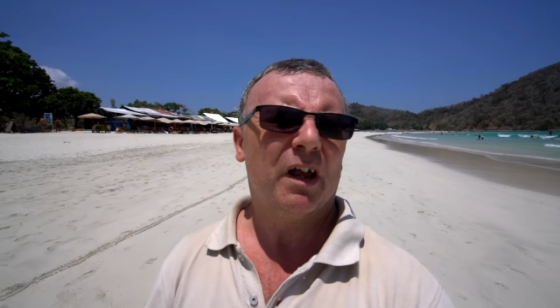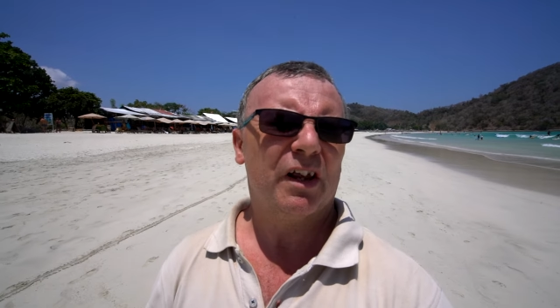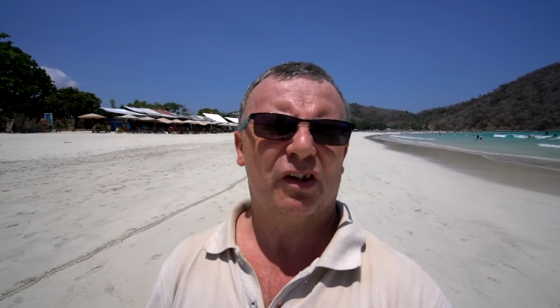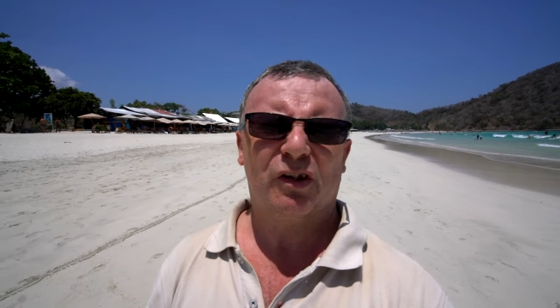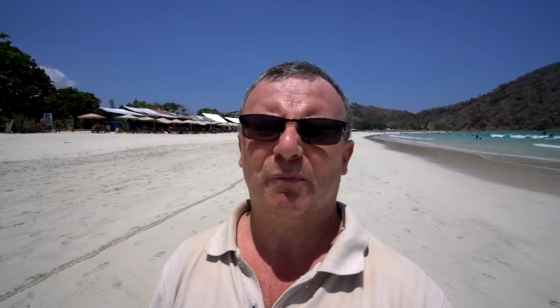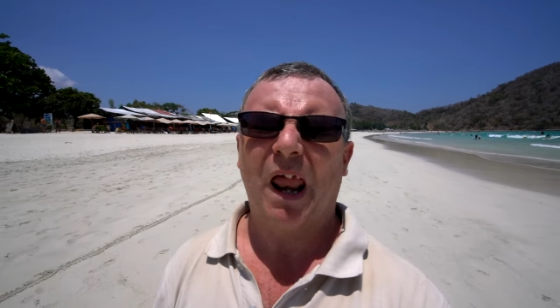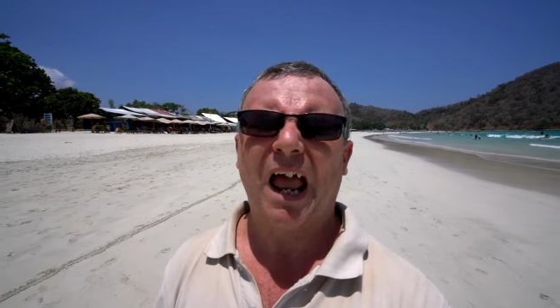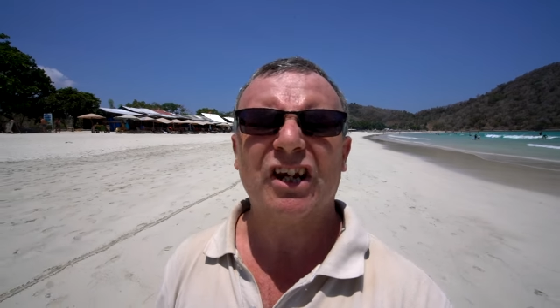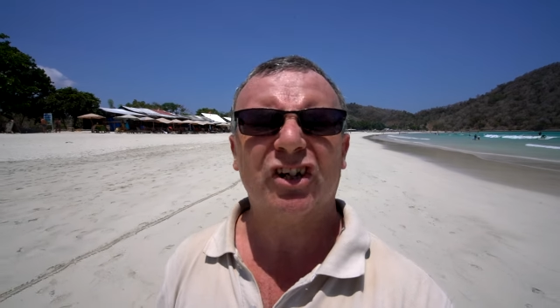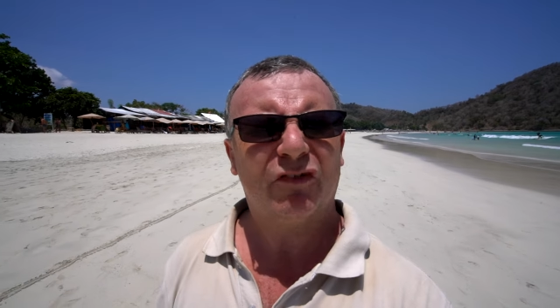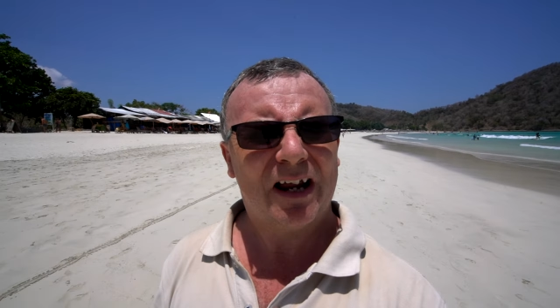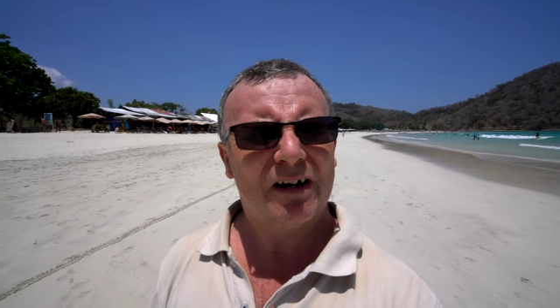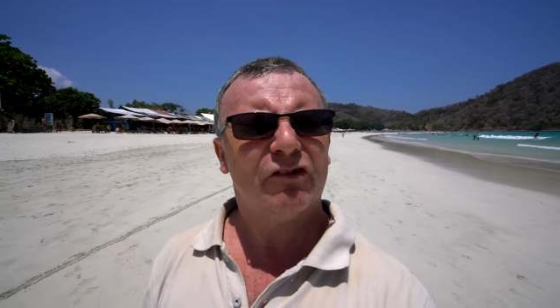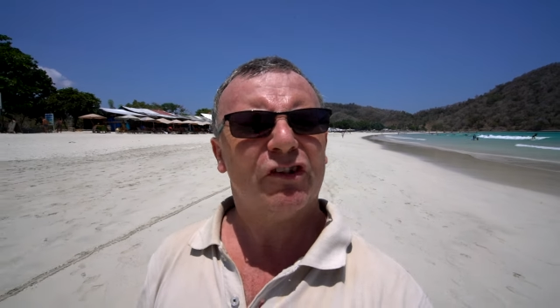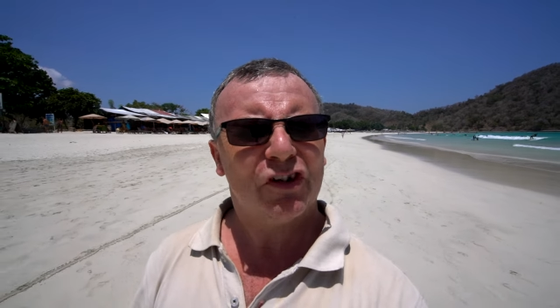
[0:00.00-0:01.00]
splash
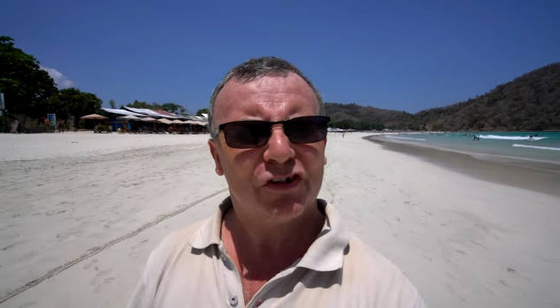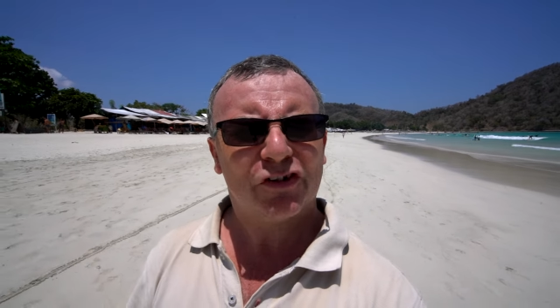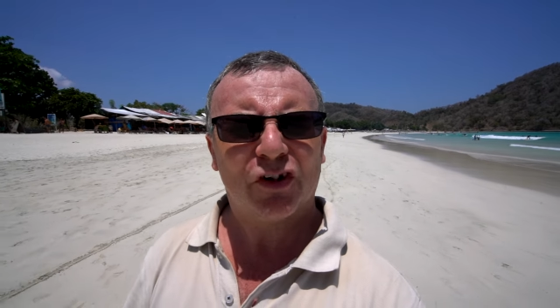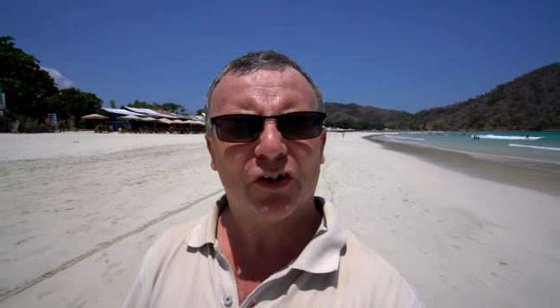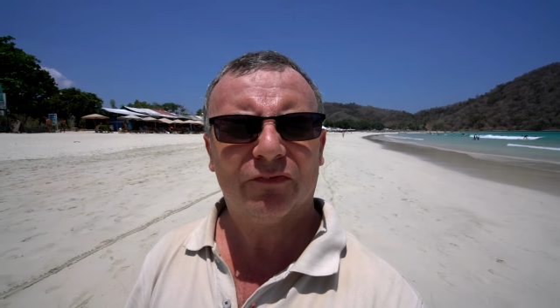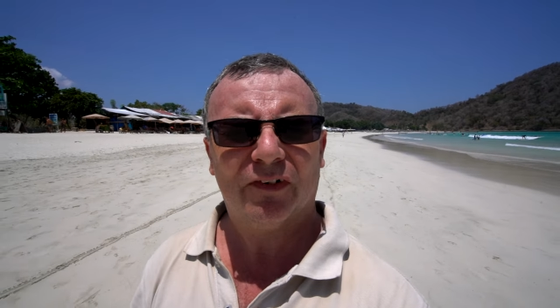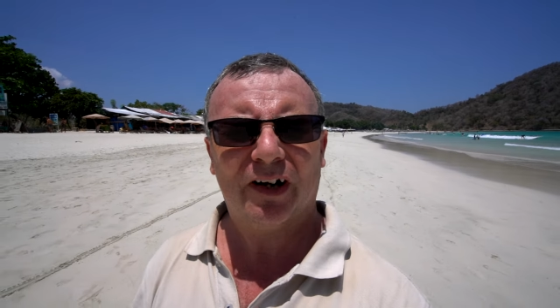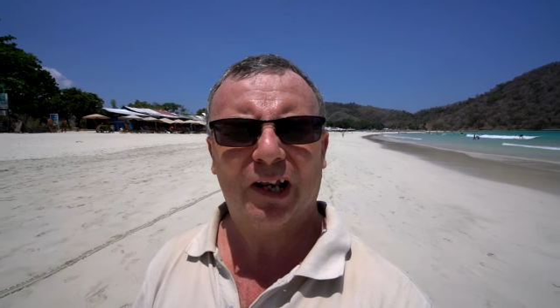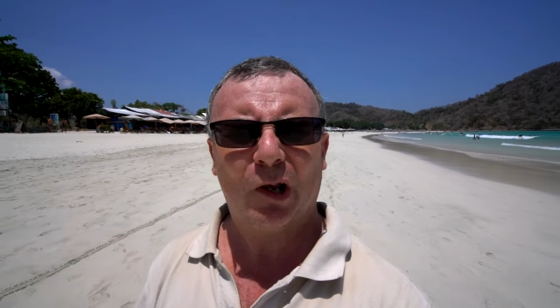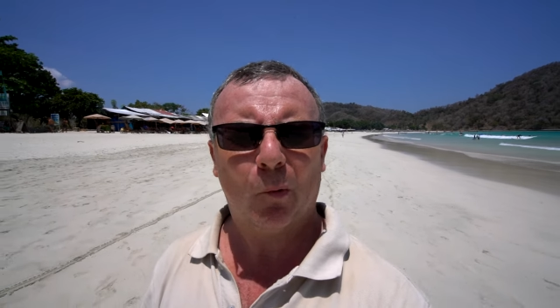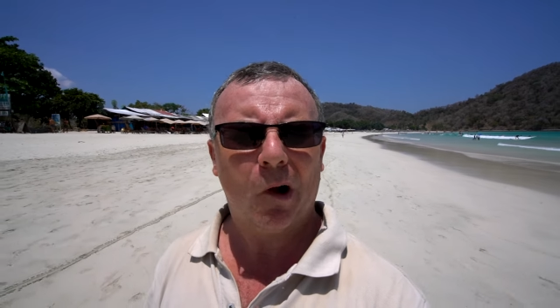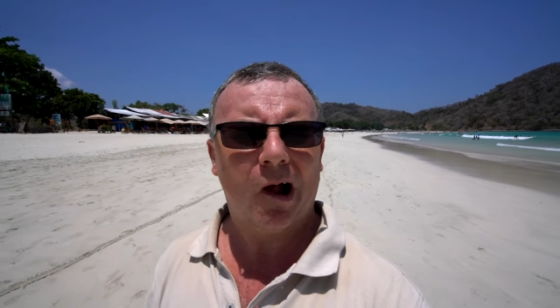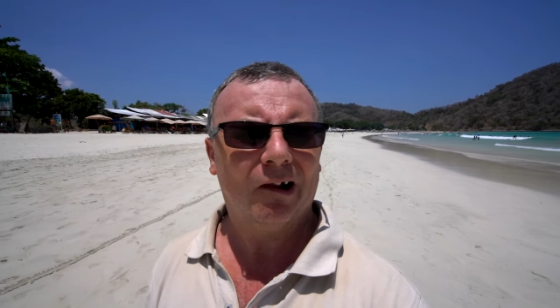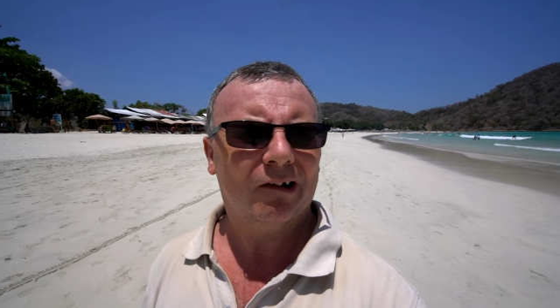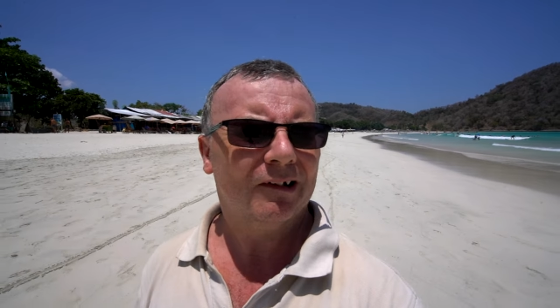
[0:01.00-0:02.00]
around in the surf for a little
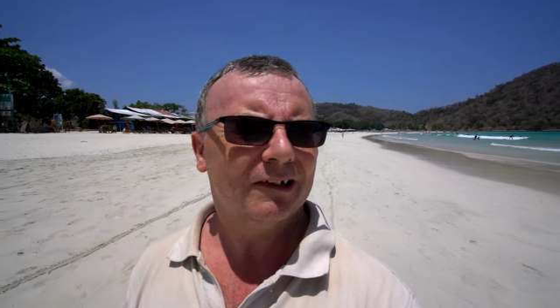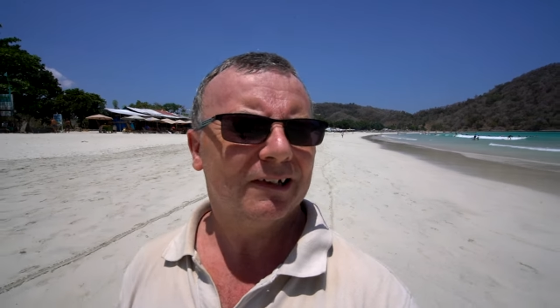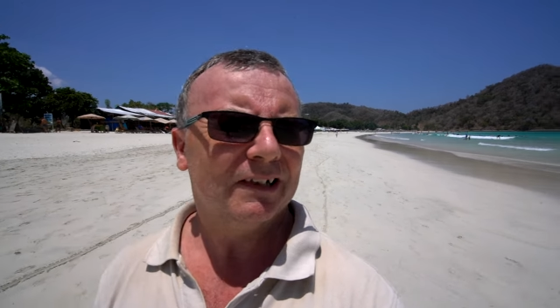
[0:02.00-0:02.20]
while.